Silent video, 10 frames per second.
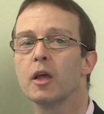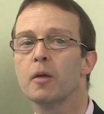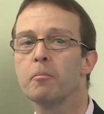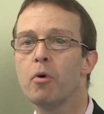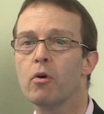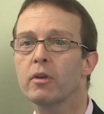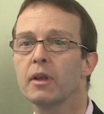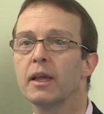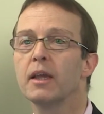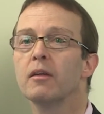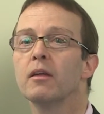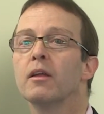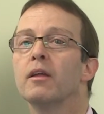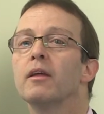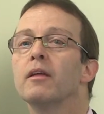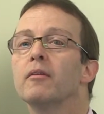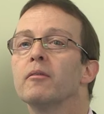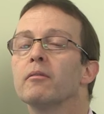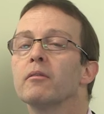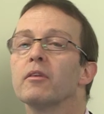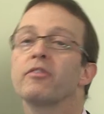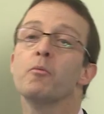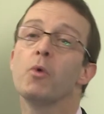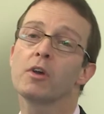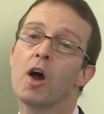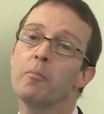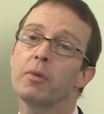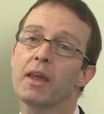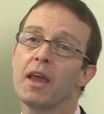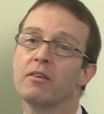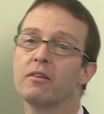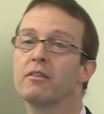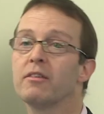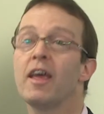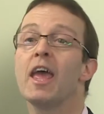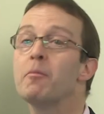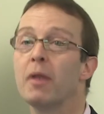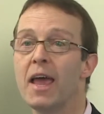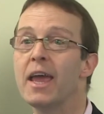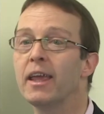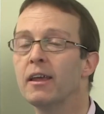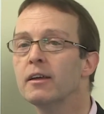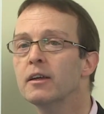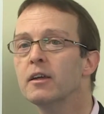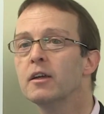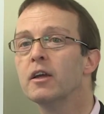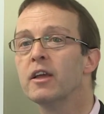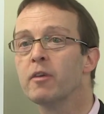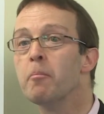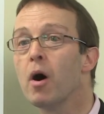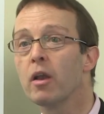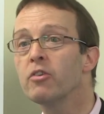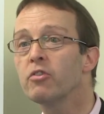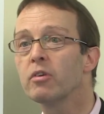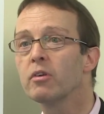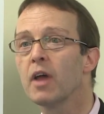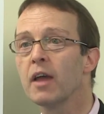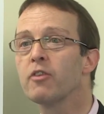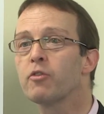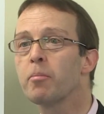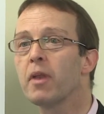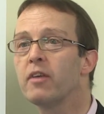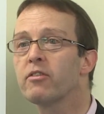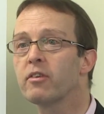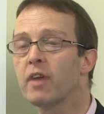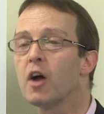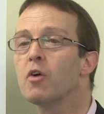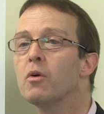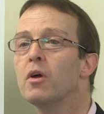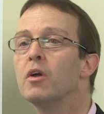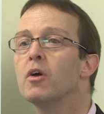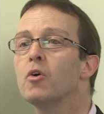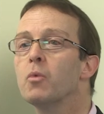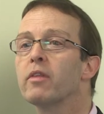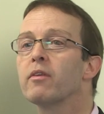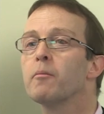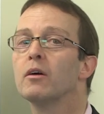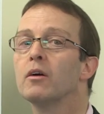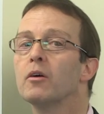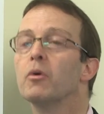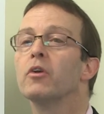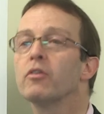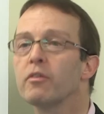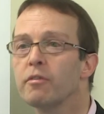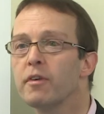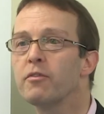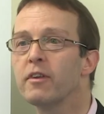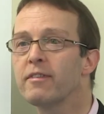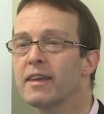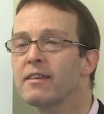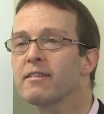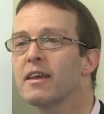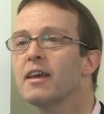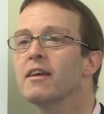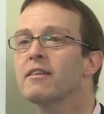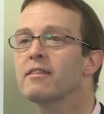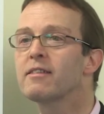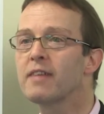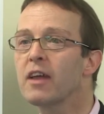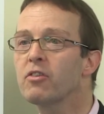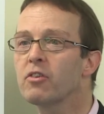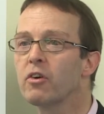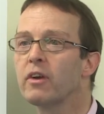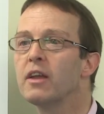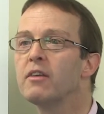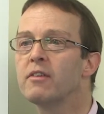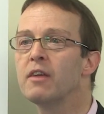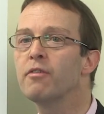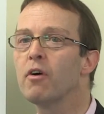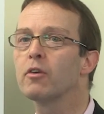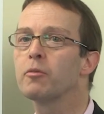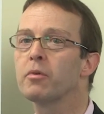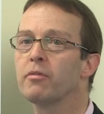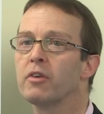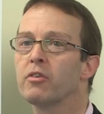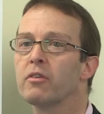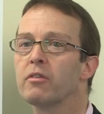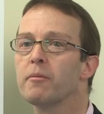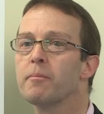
Importantly, the somewhat complicated Table A is abolished, and it's replaced now with 156 statutory default provisions,